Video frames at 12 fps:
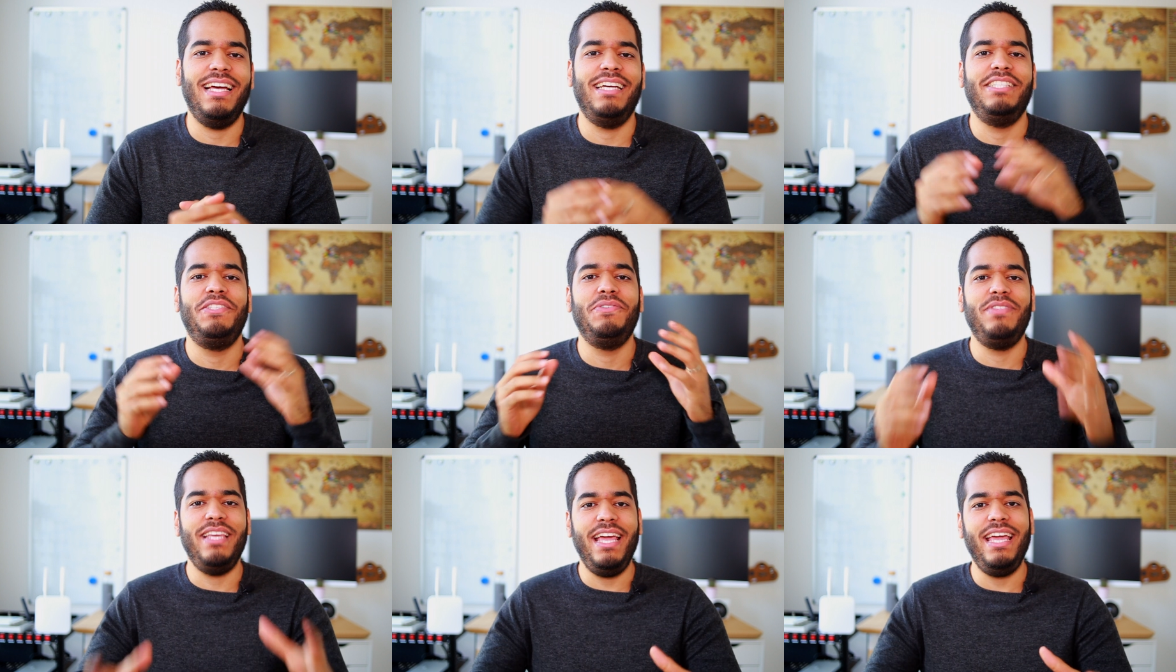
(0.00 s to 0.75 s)
and
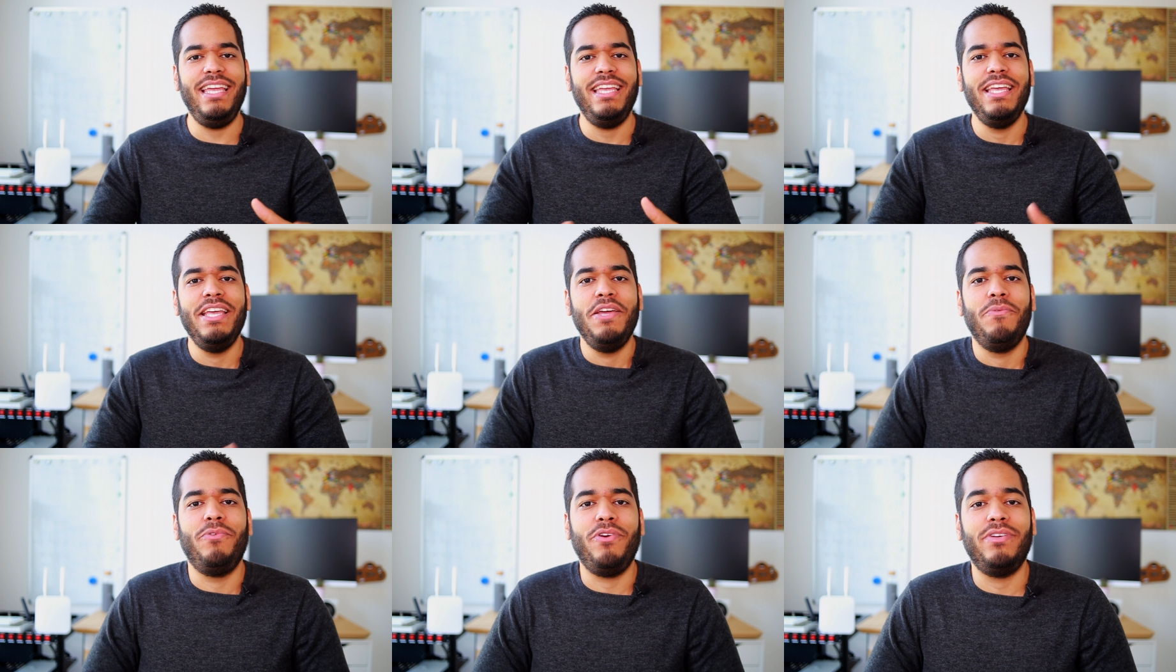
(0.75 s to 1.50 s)
today
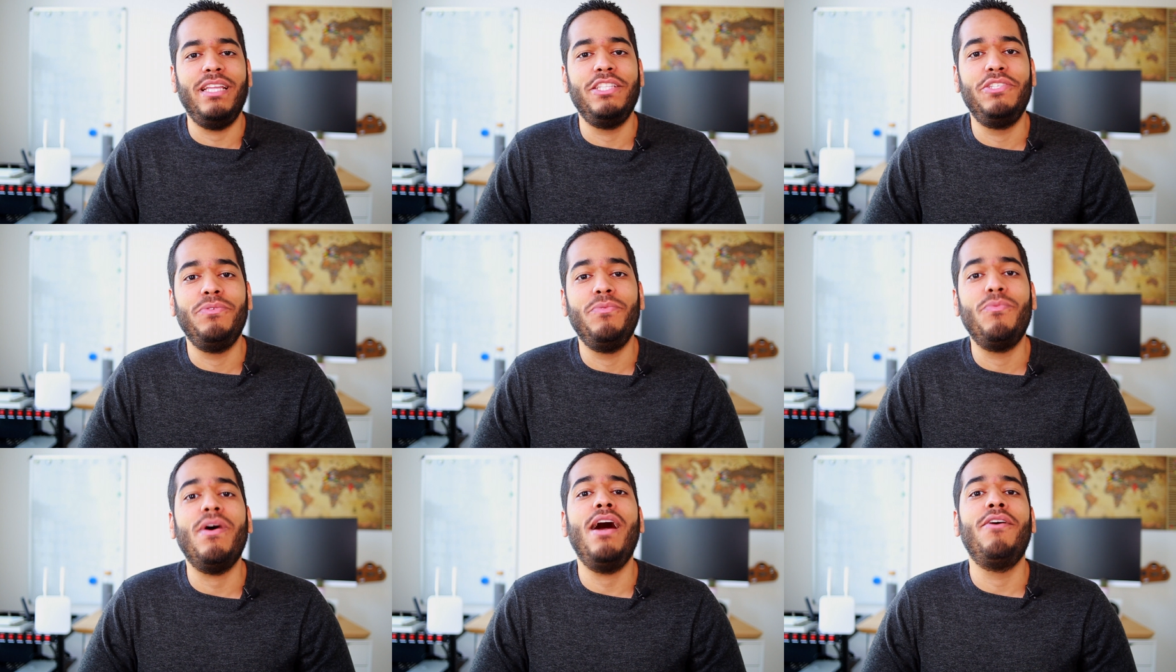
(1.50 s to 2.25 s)
we're gonna do
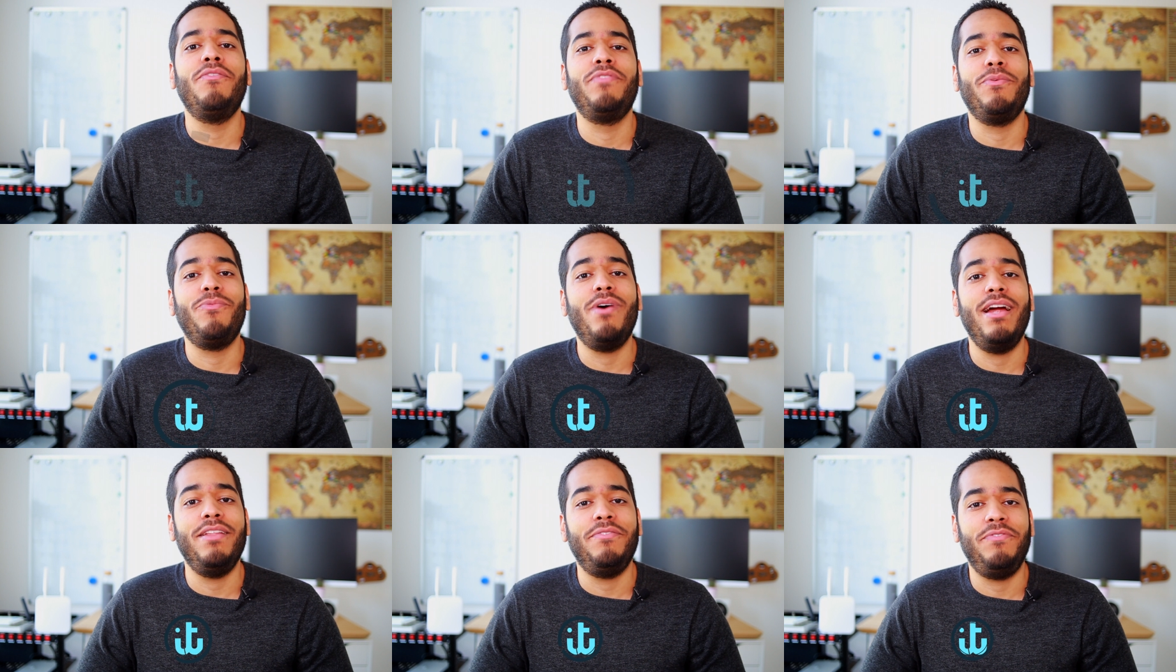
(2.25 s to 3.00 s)
one of the
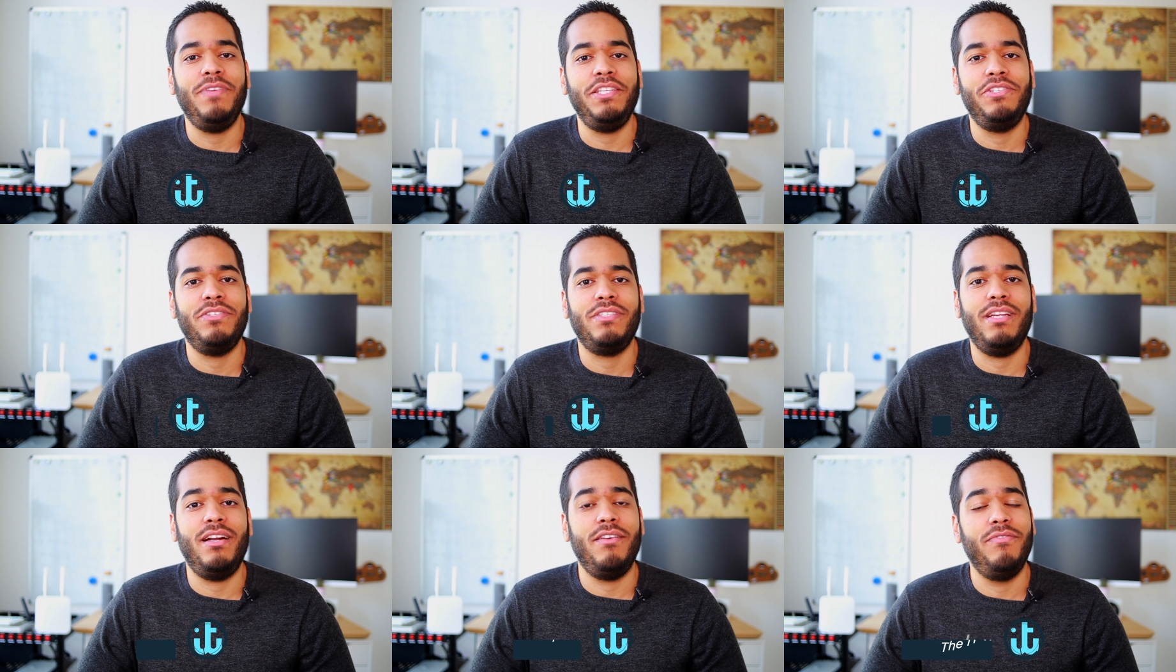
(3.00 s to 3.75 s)
wireless features
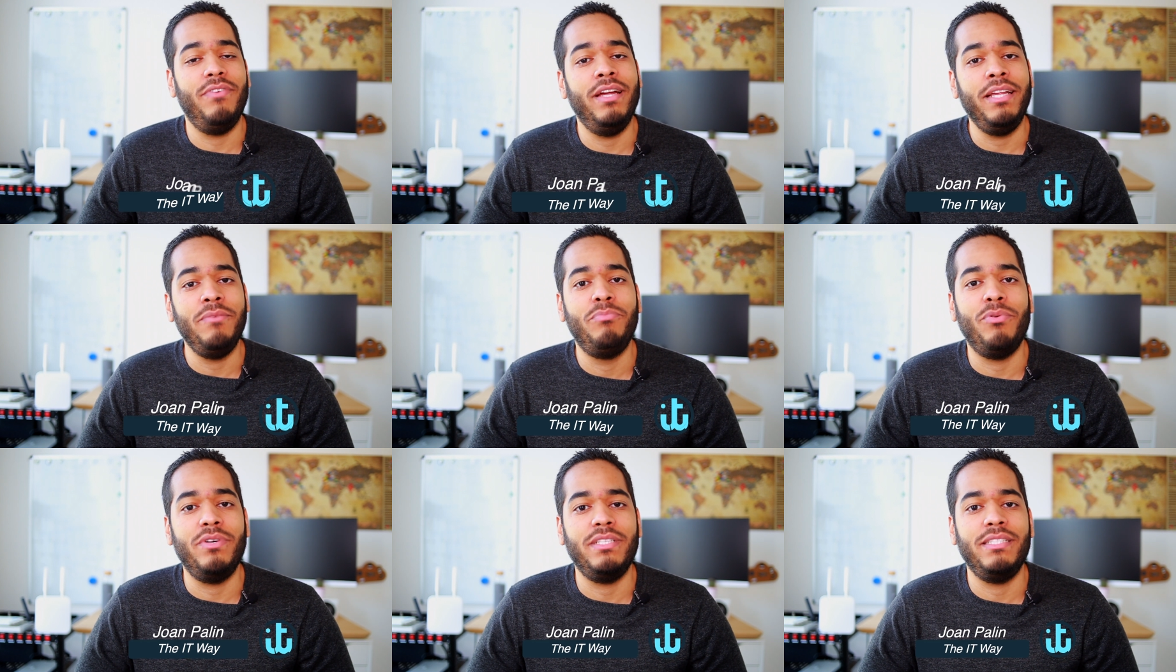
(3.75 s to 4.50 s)
that are very
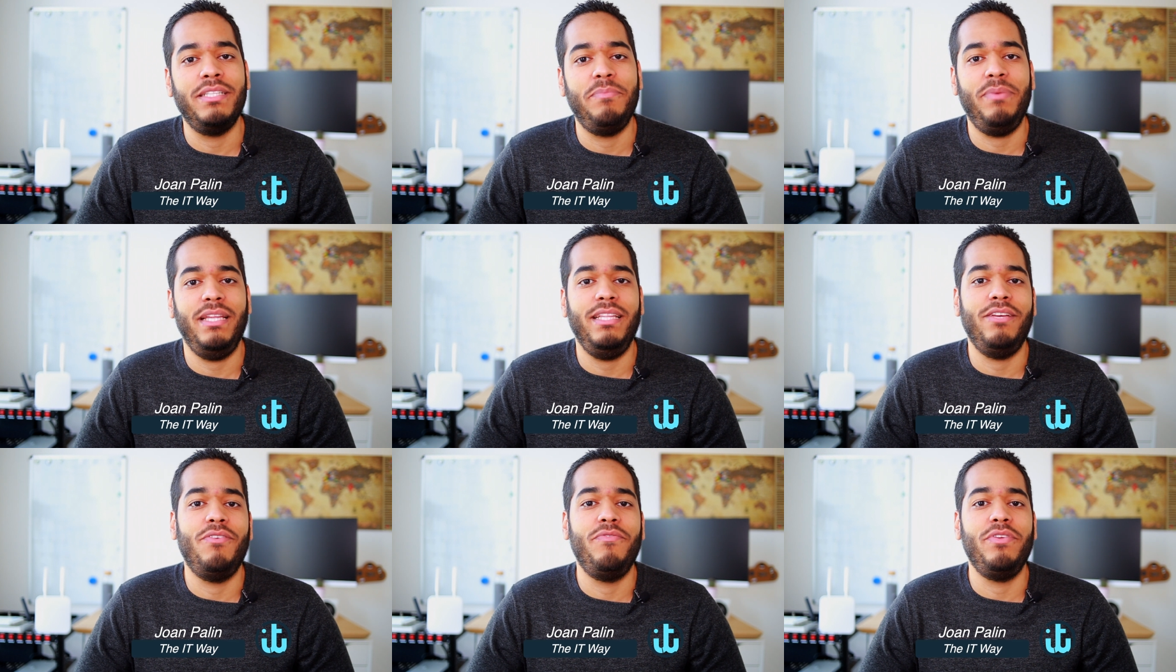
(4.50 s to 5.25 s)
important
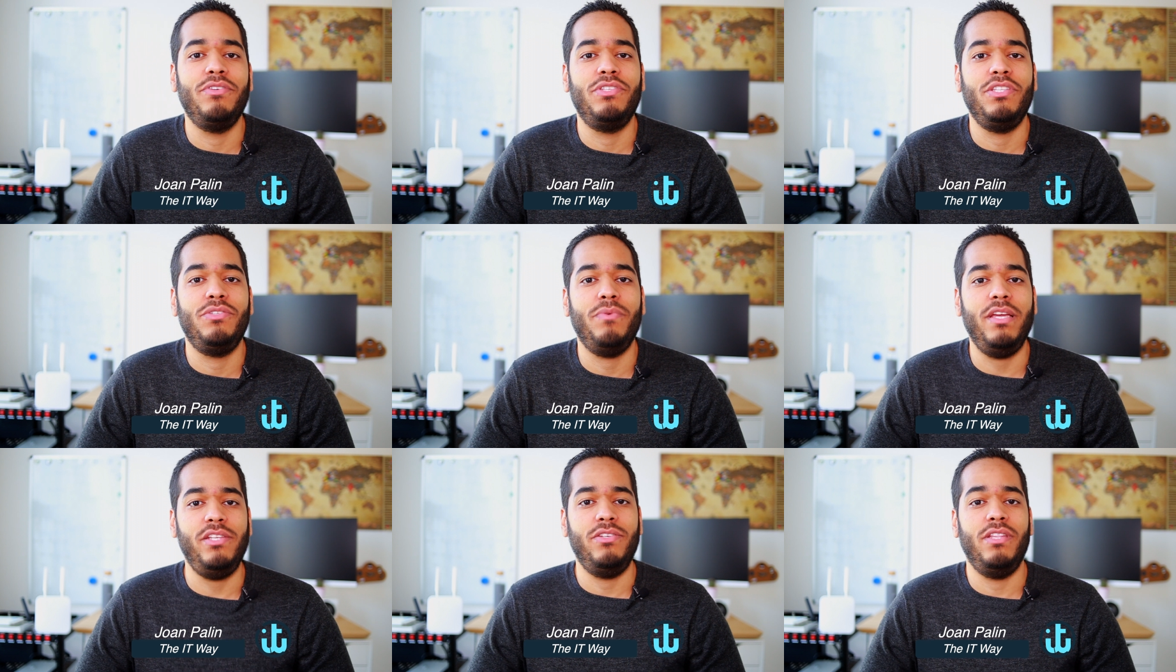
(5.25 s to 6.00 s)
depending on your
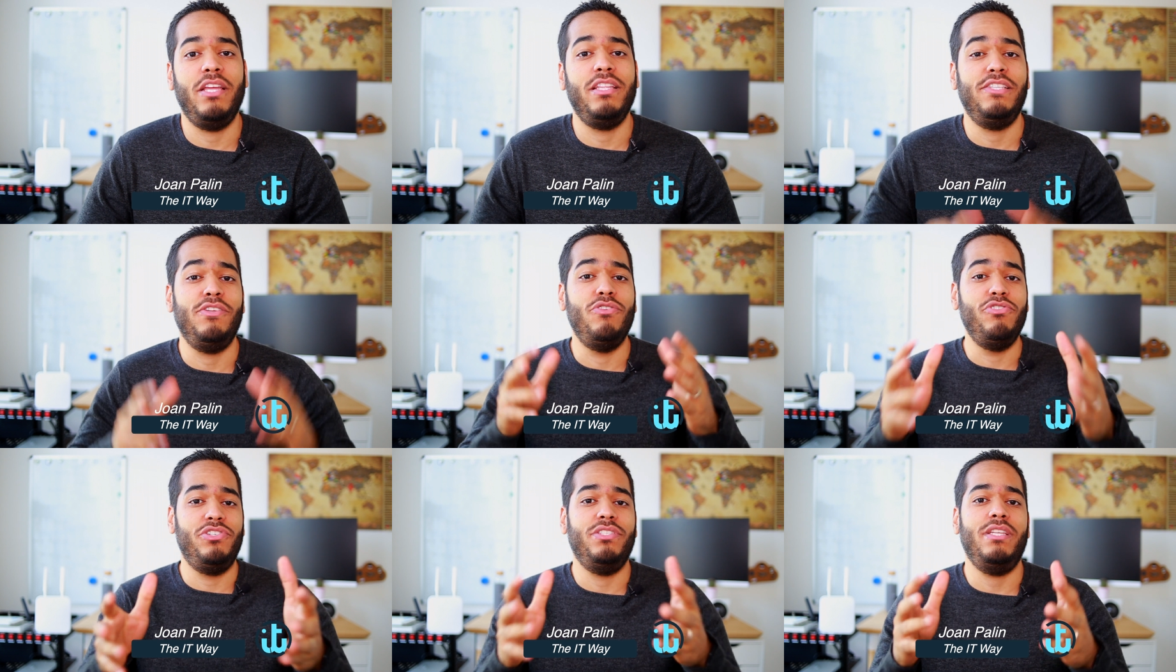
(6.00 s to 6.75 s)
situation and the
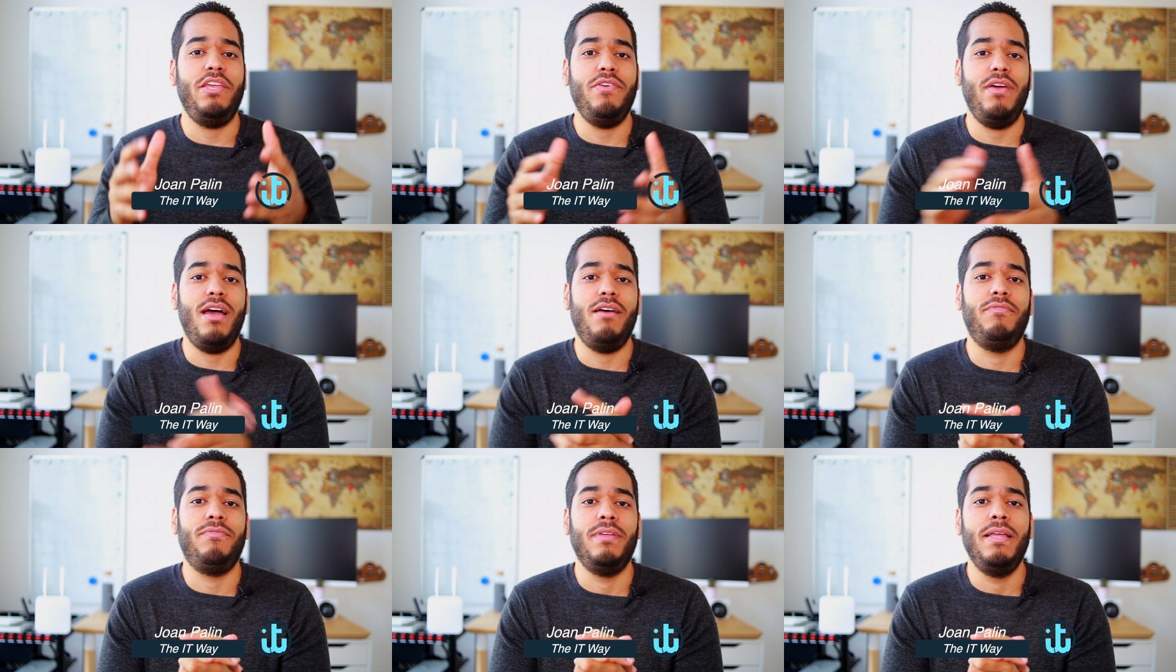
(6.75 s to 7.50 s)
solutions that you have.